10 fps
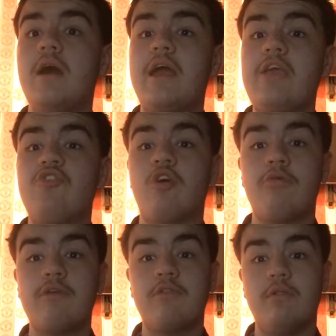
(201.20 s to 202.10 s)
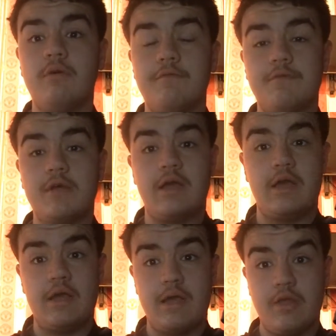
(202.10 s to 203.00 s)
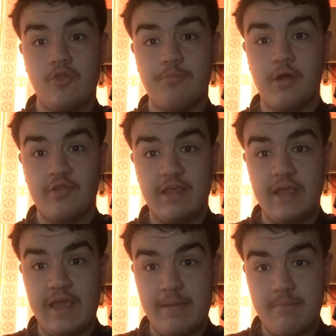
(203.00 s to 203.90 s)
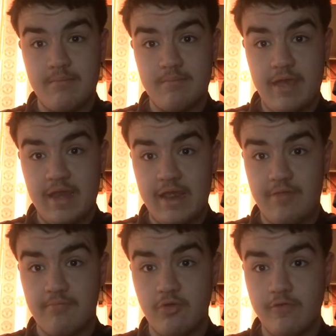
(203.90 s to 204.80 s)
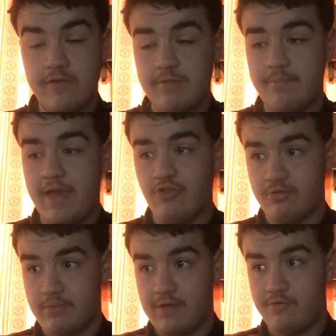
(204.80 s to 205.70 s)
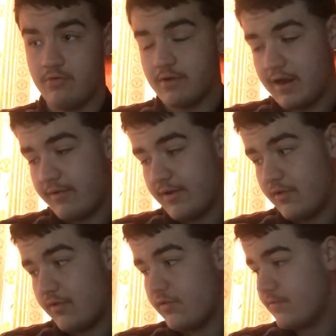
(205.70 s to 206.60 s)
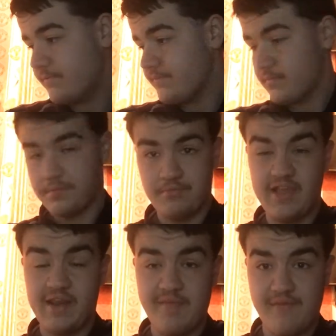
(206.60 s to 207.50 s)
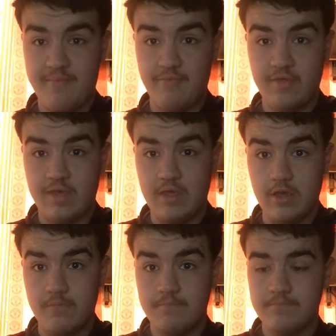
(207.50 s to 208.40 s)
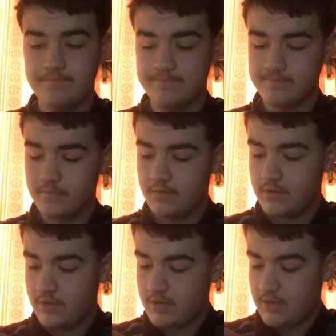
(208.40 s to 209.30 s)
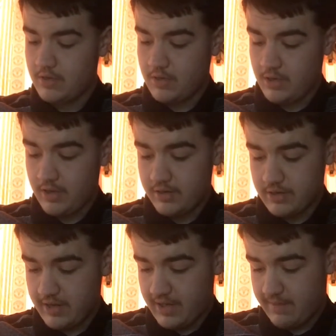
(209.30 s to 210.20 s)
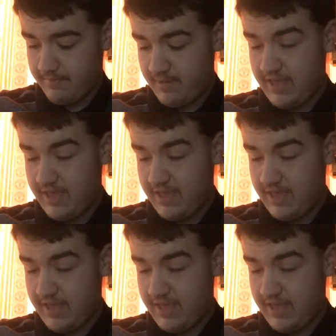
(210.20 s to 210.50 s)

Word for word: I used to always love uh, spotting him in his movies based on Marvel characters, particularly in the MCU. And um,